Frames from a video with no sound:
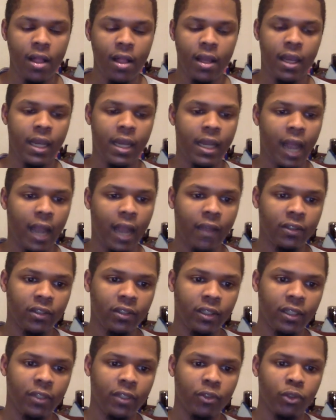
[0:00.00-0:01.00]
And
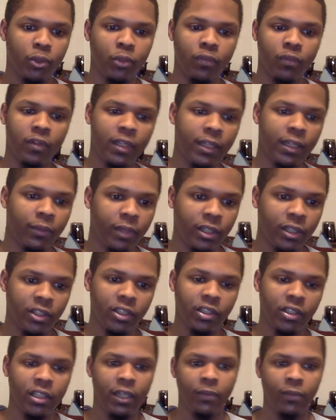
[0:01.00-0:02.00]
honestly and truthfully, we'll
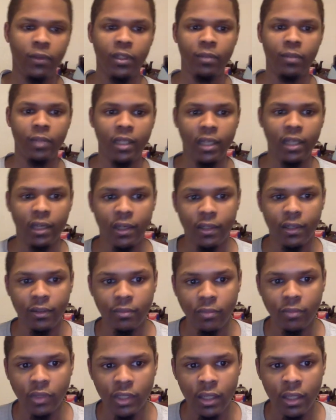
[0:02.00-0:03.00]
just see what he
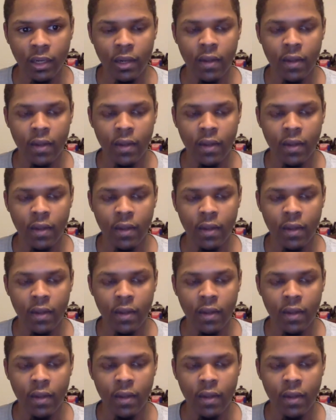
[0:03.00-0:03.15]
becomes.